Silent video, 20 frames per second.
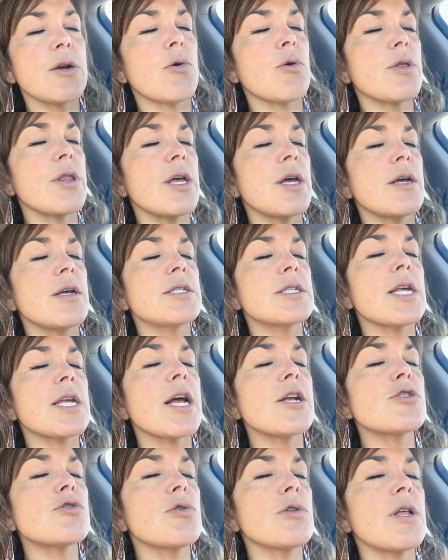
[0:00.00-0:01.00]
or the
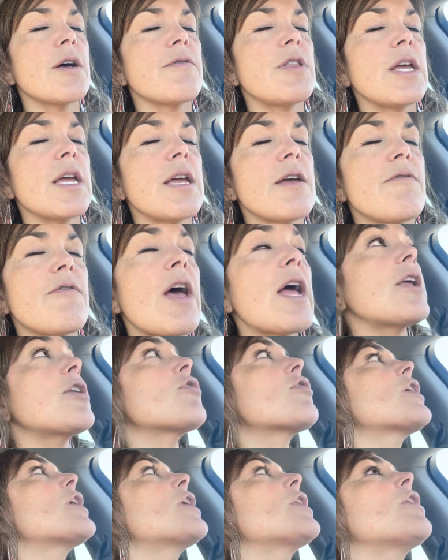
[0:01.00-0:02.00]
schedule of the event,
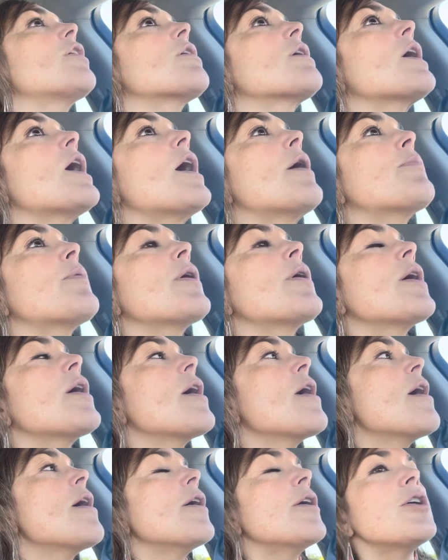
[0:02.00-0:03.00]
you're going to look up.
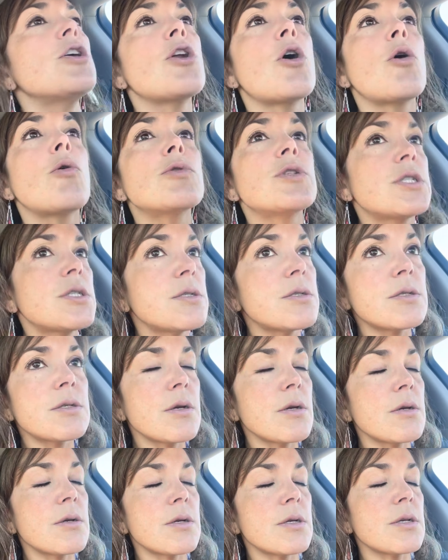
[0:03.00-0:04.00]
You know,
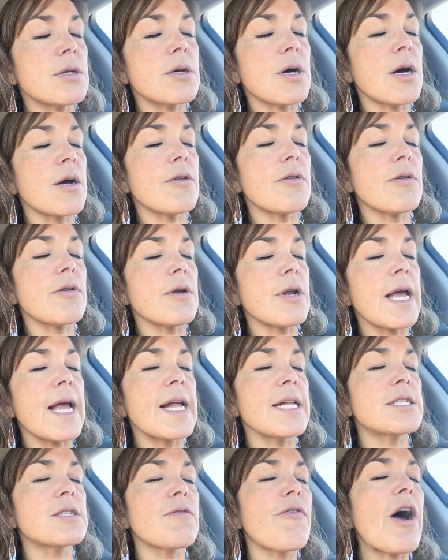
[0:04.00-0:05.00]

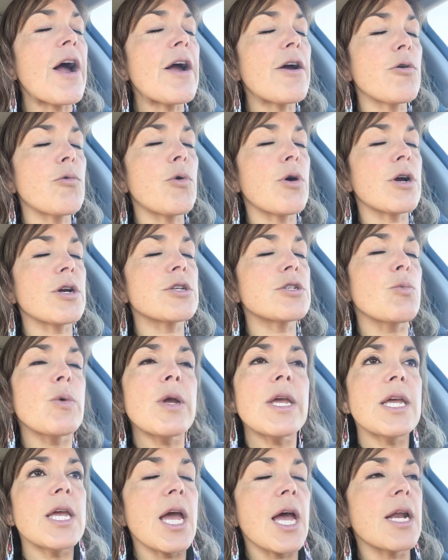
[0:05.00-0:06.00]
it's fireworks
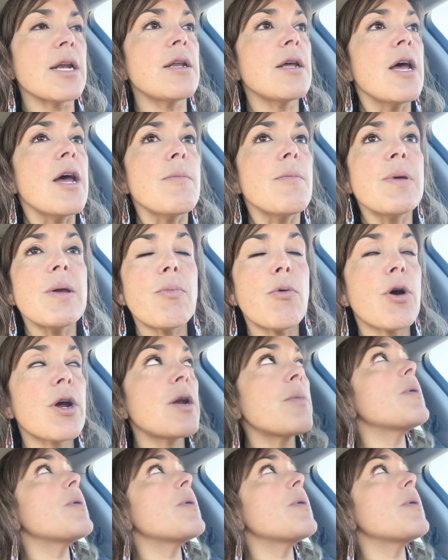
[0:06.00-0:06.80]
weekend. People are going to